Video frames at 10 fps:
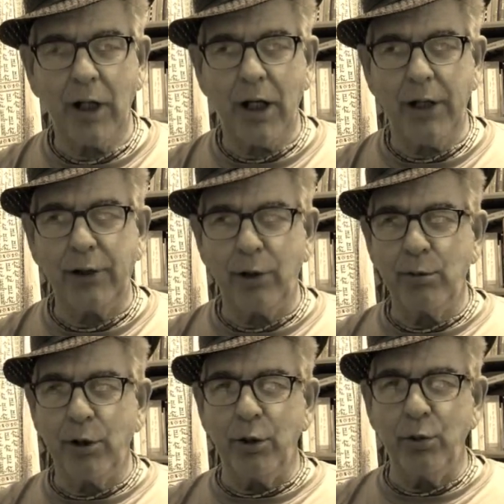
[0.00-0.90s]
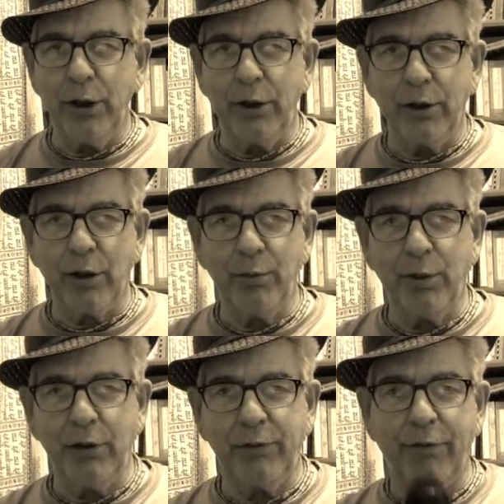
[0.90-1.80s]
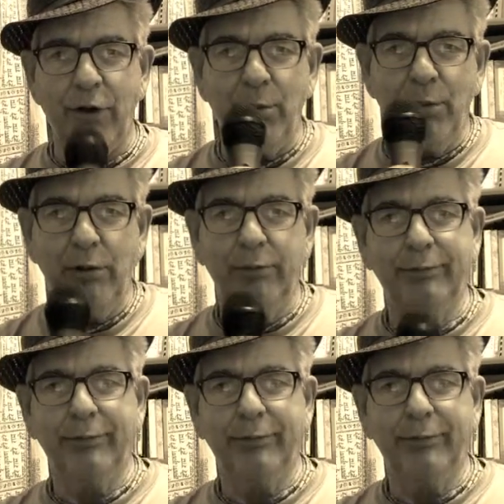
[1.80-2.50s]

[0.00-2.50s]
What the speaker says: Hi, so I'm going to read a little bit from